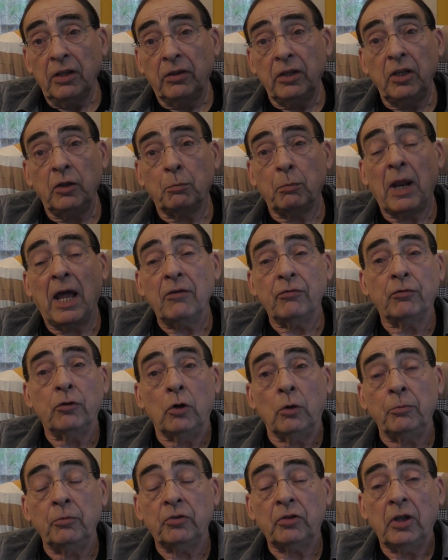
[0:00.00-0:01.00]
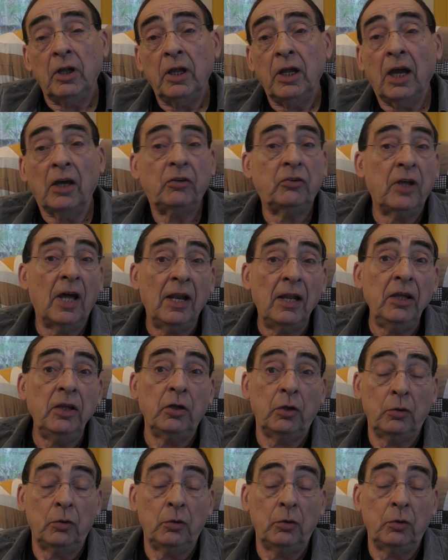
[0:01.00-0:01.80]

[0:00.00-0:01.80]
these platforms are telling